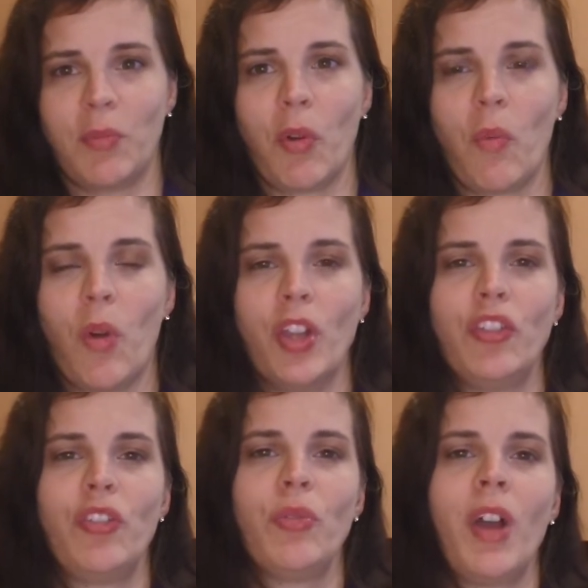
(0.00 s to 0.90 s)
But
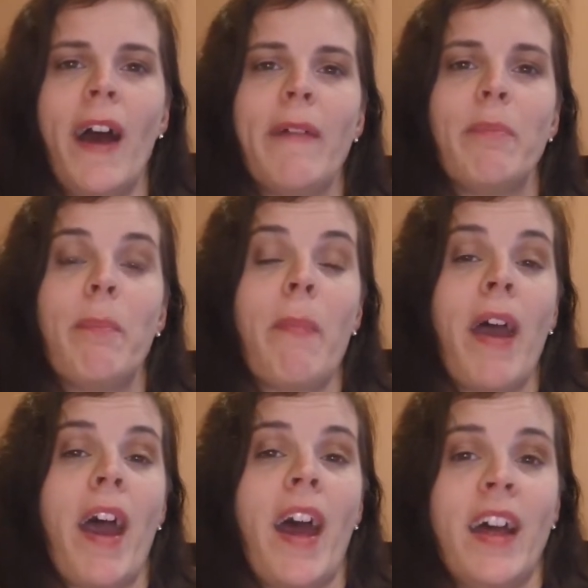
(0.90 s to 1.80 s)
once you got
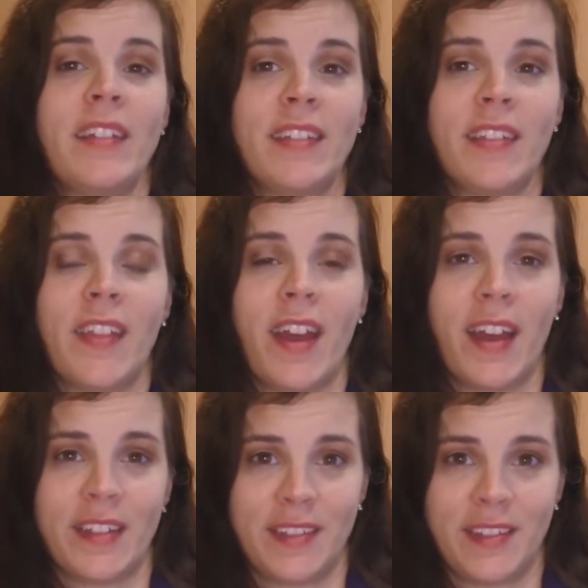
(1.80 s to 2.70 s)
past
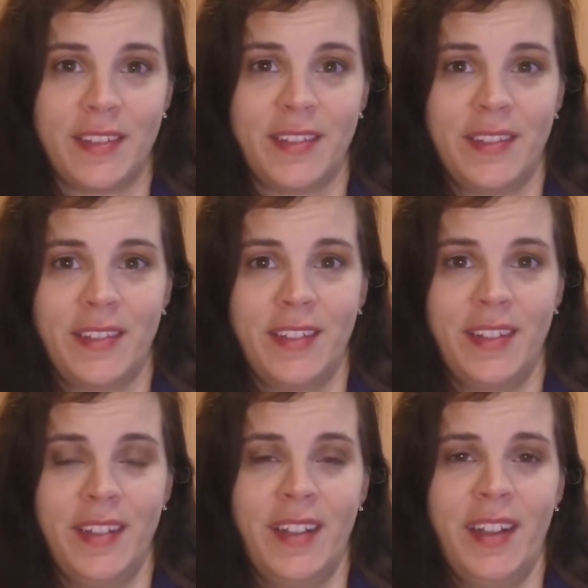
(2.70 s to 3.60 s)
that,
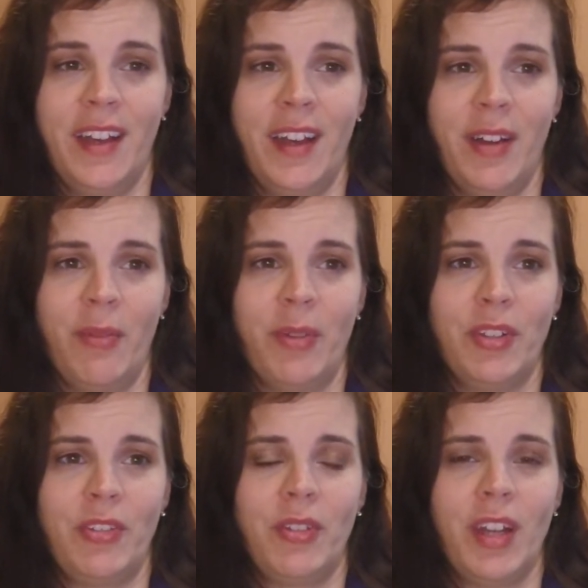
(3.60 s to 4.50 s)

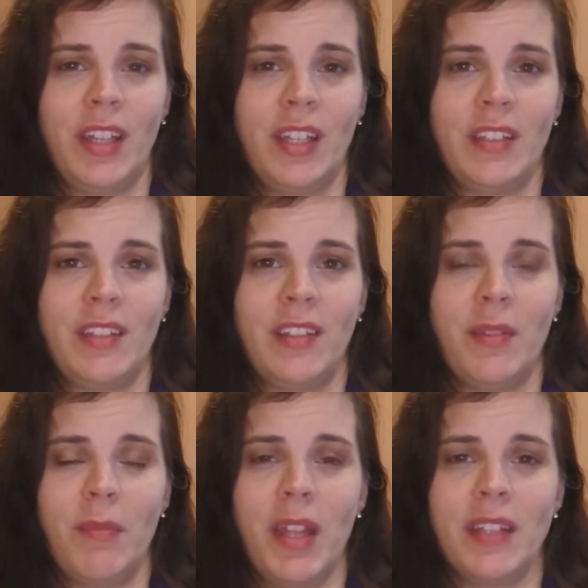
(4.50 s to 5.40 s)
once you got into
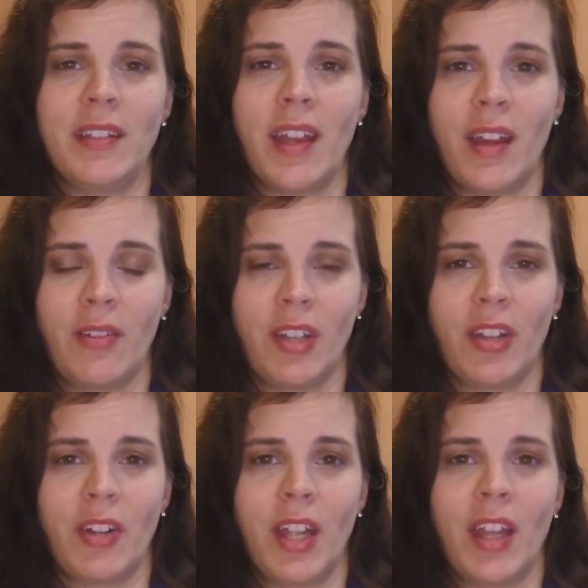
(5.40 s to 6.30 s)
the main town
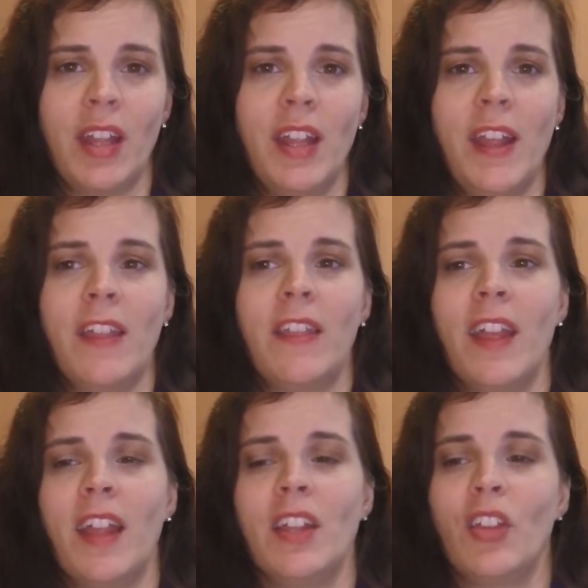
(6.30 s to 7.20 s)
area,
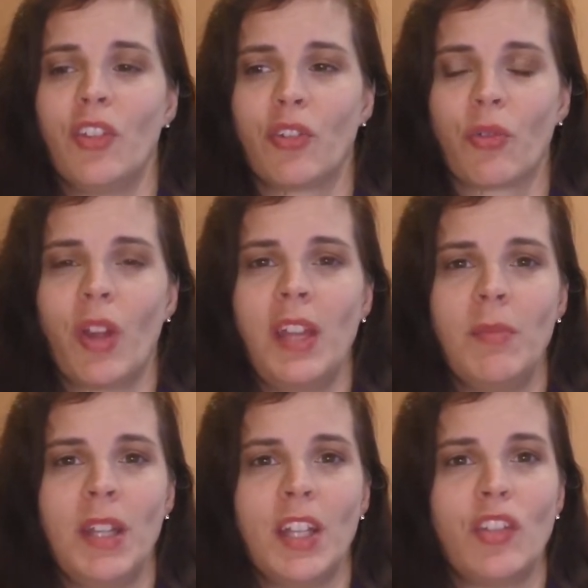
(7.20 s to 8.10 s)
then the terrain
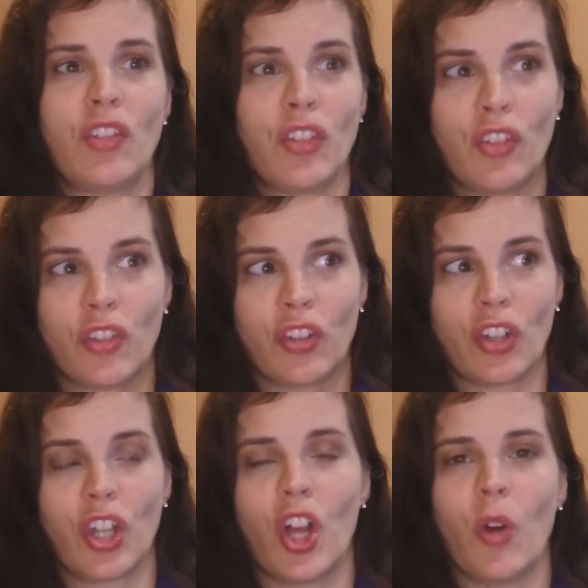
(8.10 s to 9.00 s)
begins to
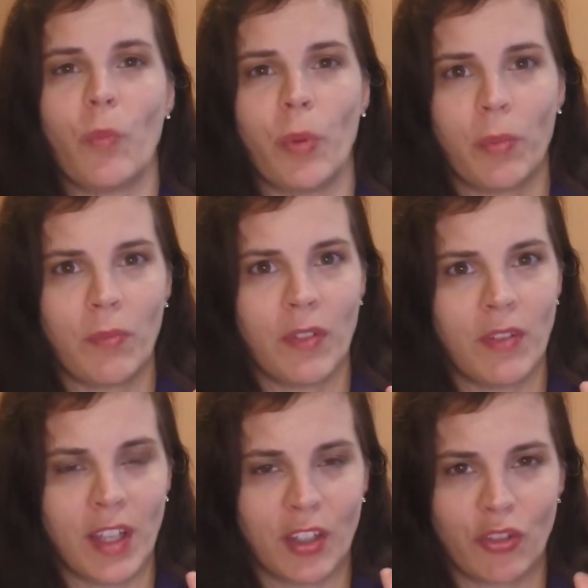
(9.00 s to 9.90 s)
slope
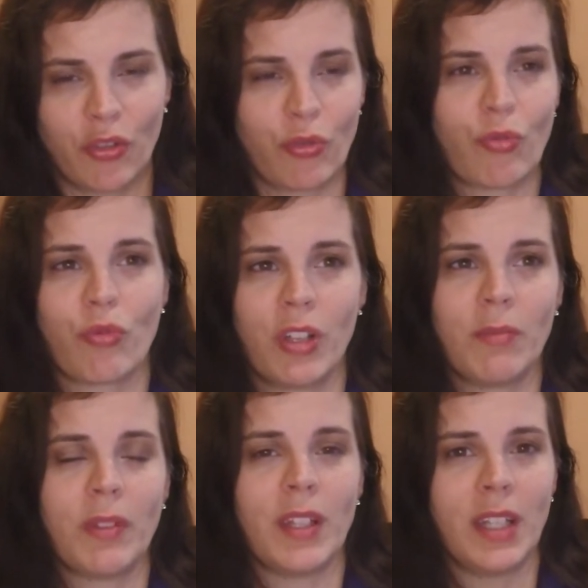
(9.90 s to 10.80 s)

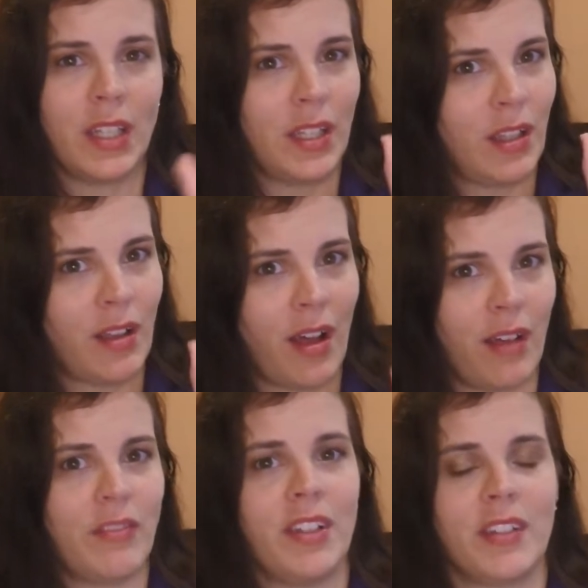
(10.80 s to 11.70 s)
extremely
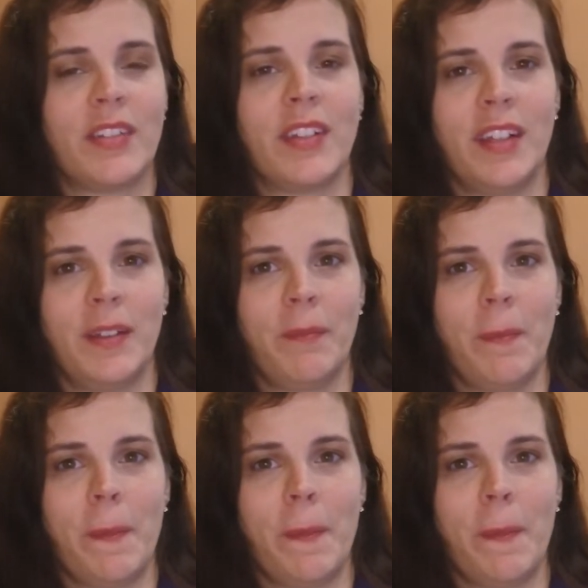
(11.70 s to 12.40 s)
obviously